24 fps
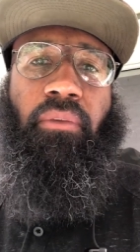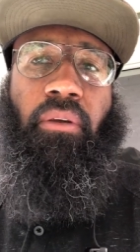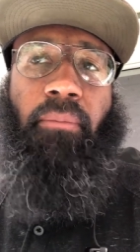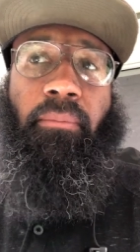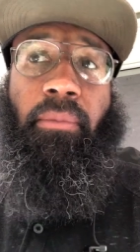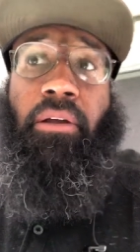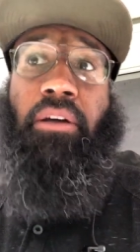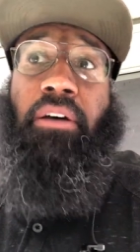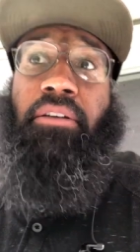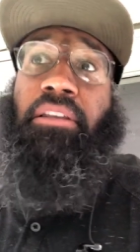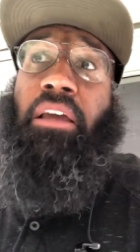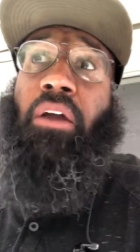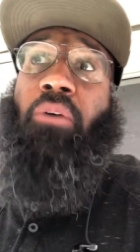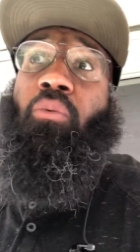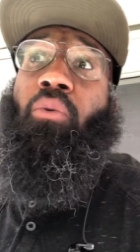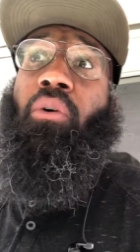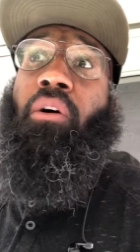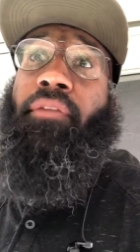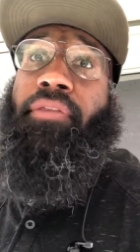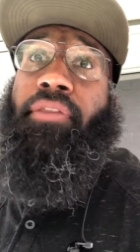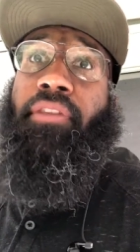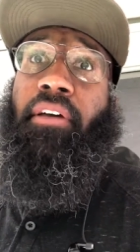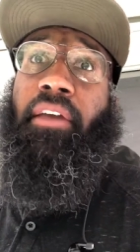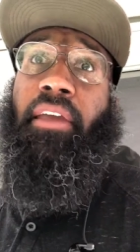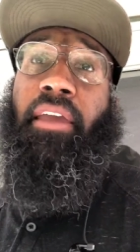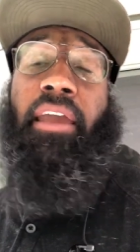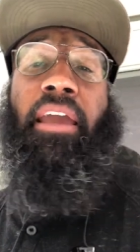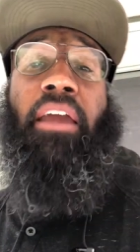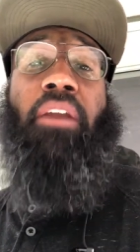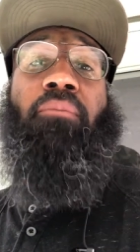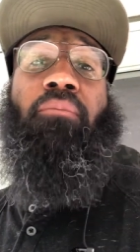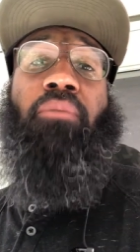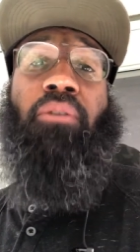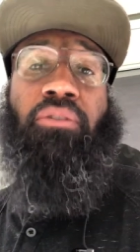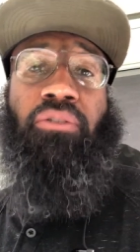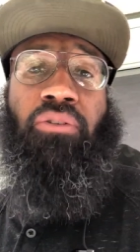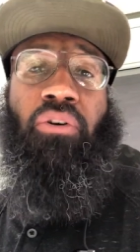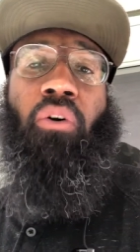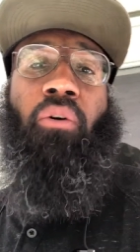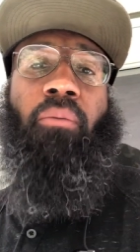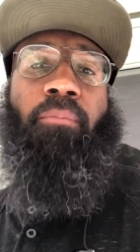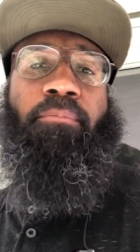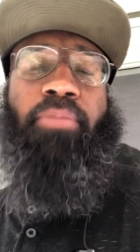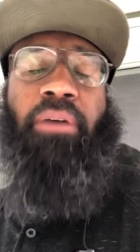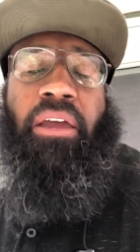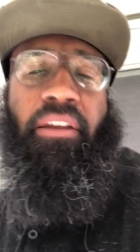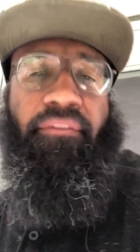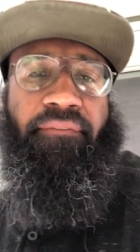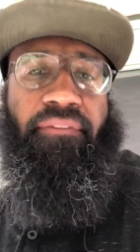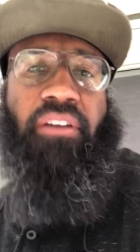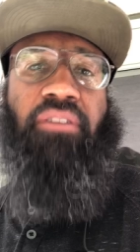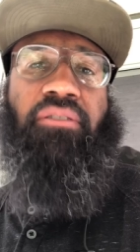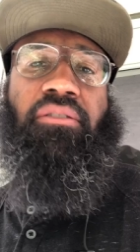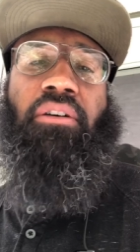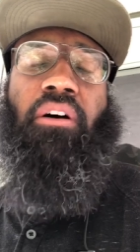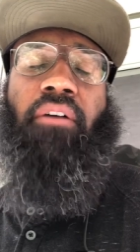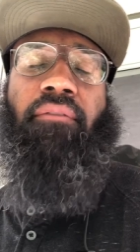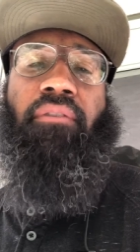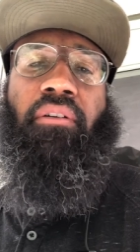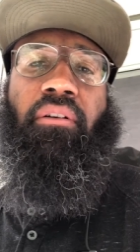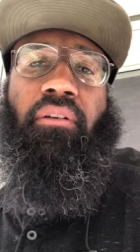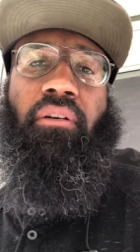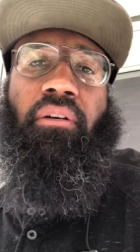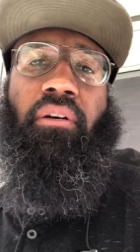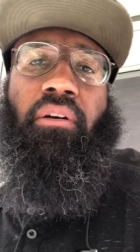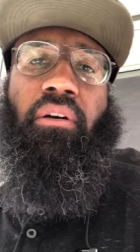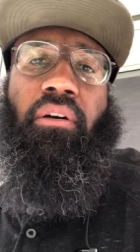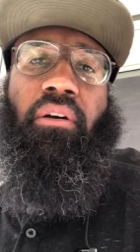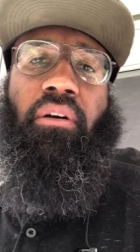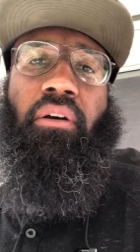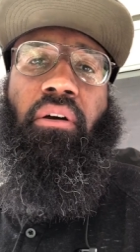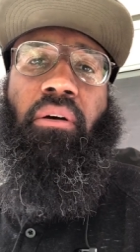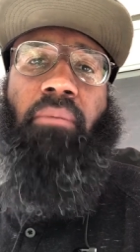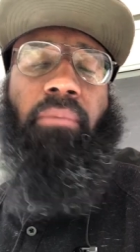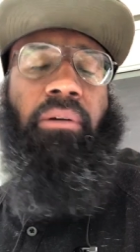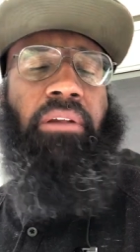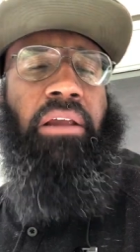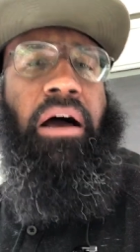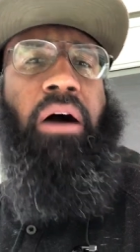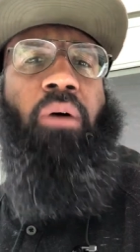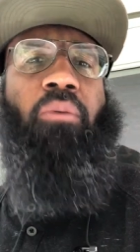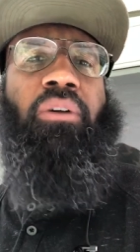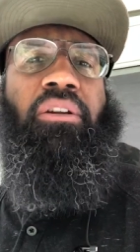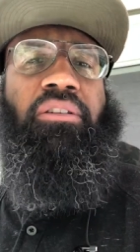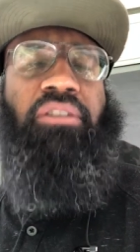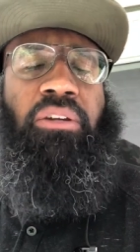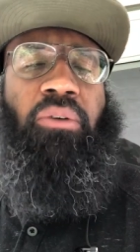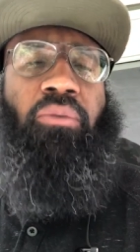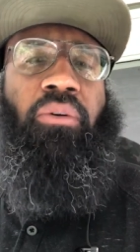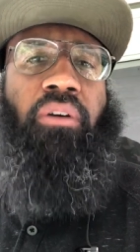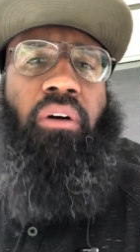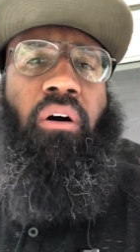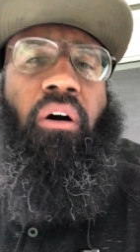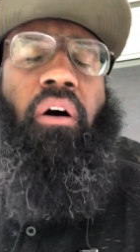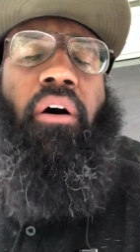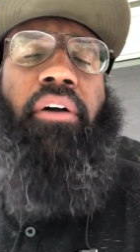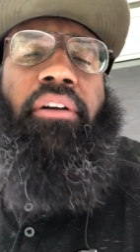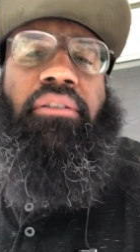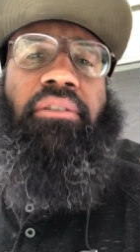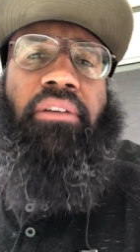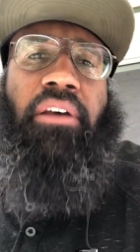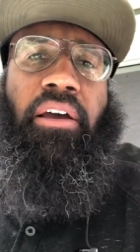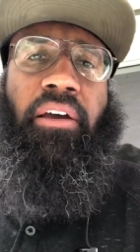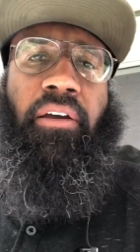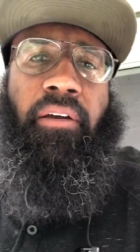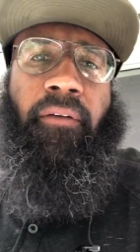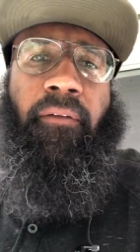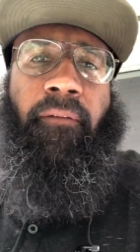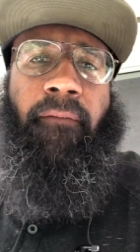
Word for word: because they want the end result benefits of it. But now I want to see where your heart is at.